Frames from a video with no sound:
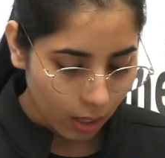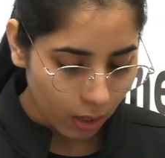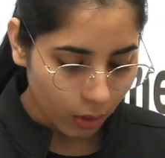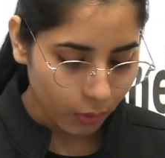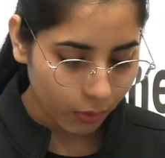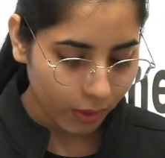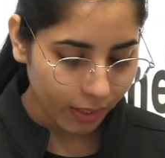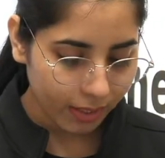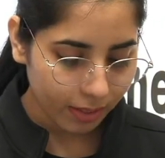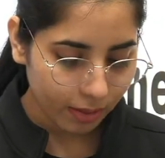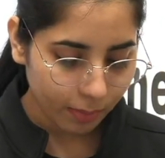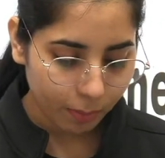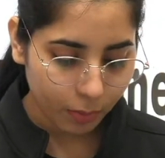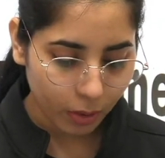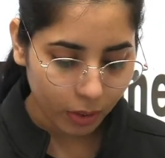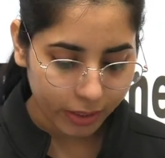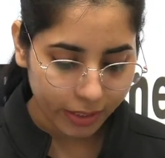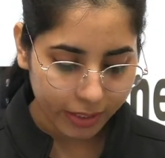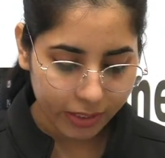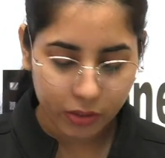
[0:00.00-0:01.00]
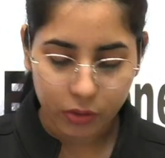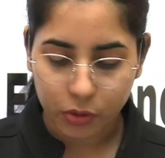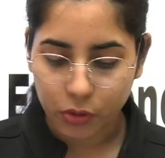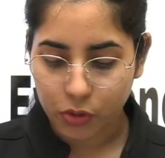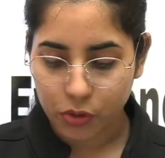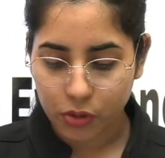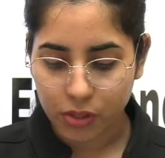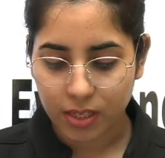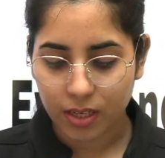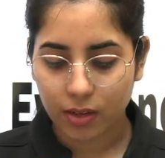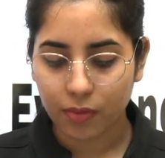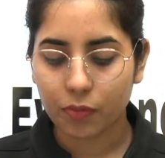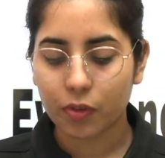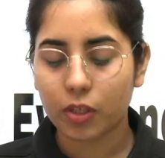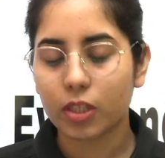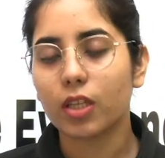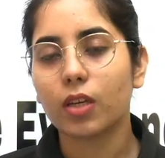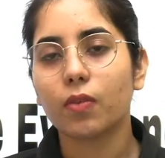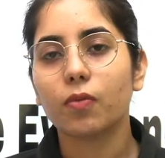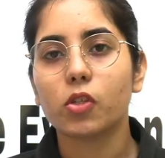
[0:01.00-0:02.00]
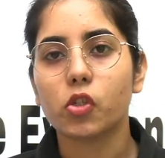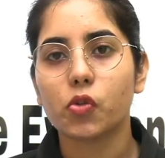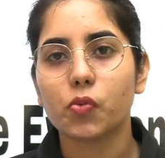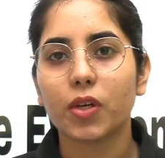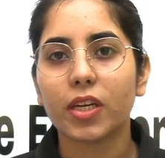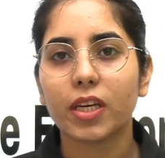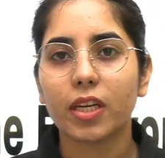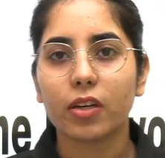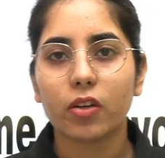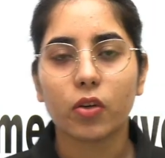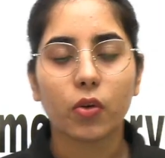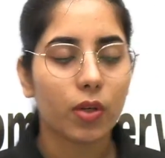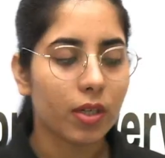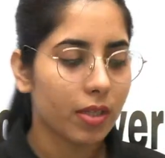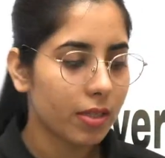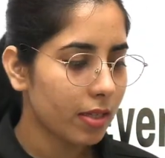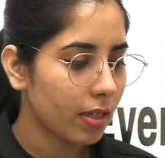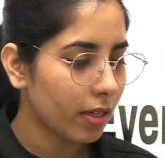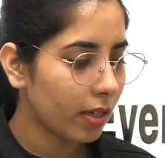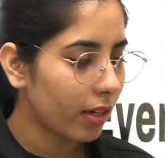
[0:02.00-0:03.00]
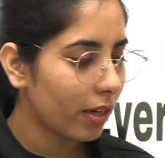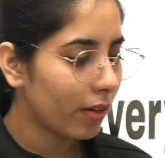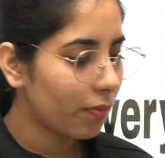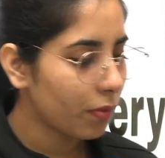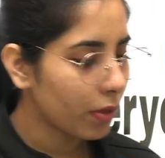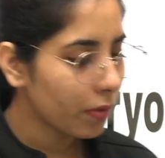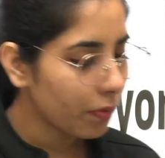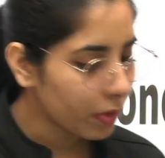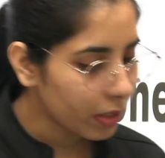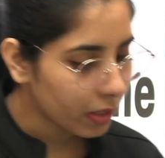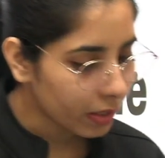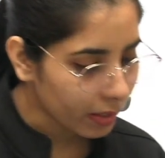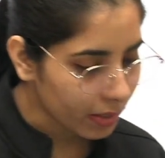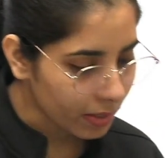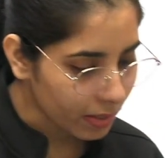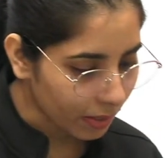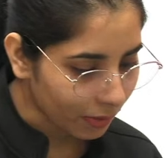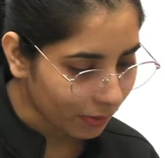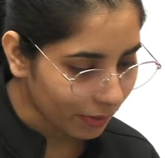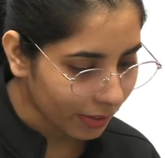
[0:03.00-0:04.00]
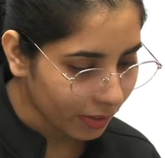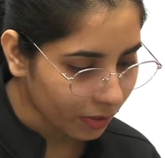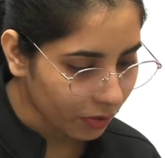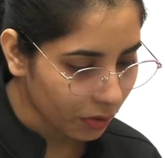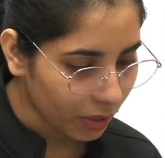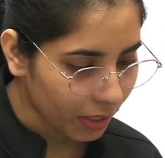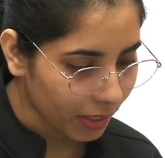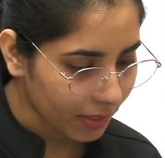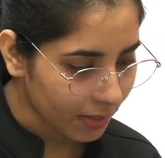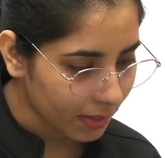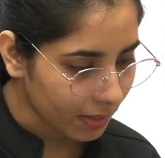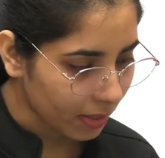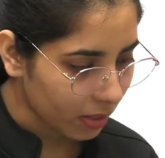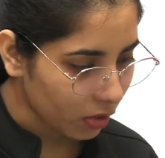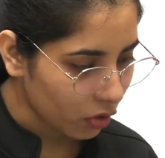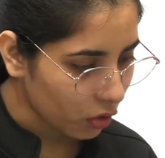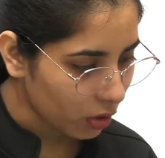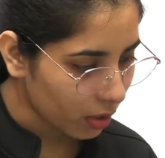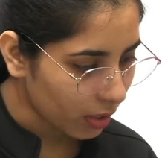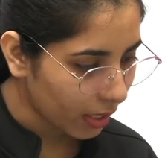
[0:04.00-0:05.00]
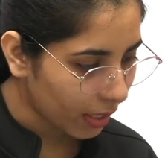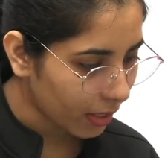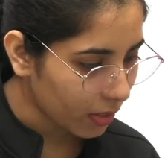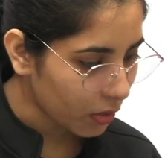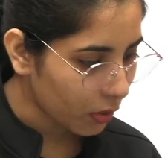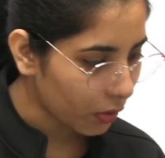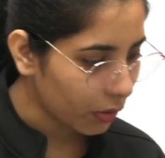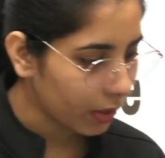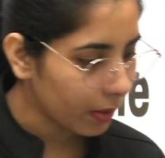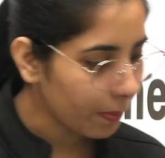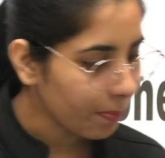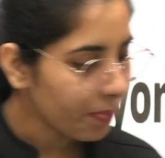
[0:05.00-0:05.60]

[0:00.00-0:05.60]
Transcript: okay, the important questions and everything which we need to consider and we will consider in today's session. That's good,